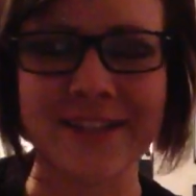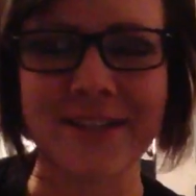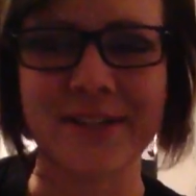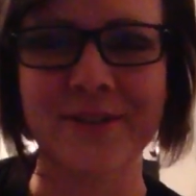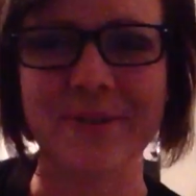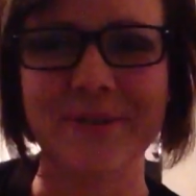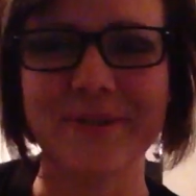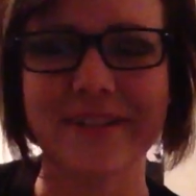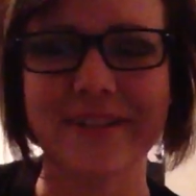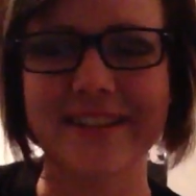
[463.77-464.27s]
to
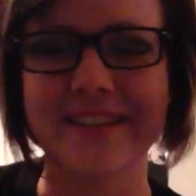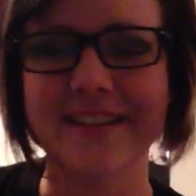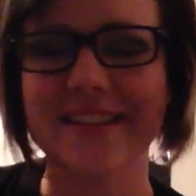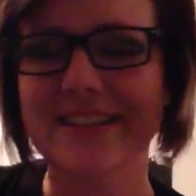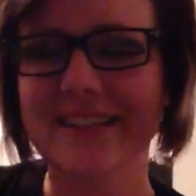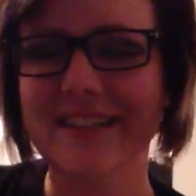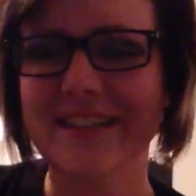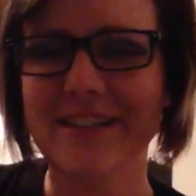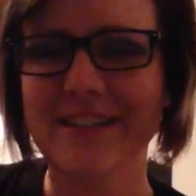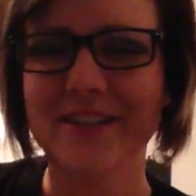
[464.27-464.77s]
you and
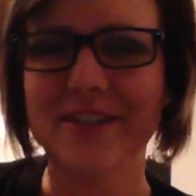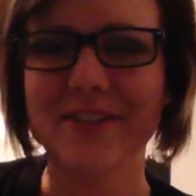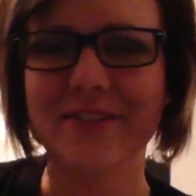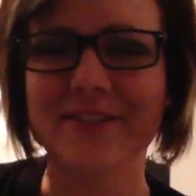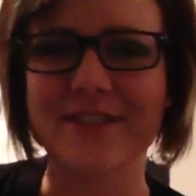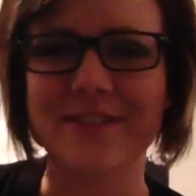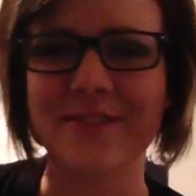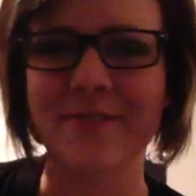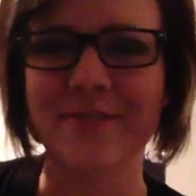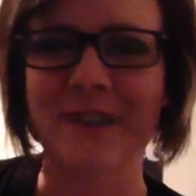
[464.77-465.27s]
you've
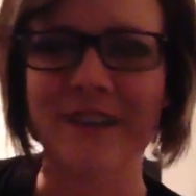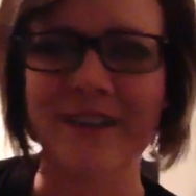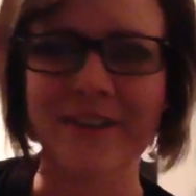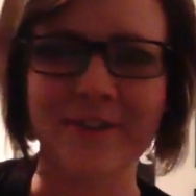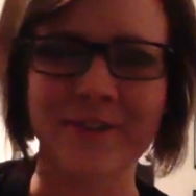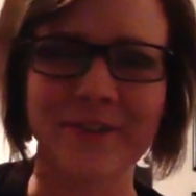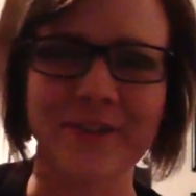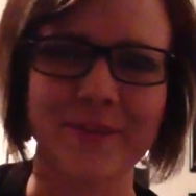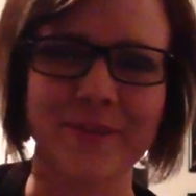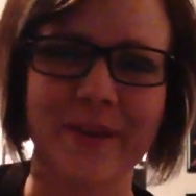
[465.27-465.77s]
just fangirled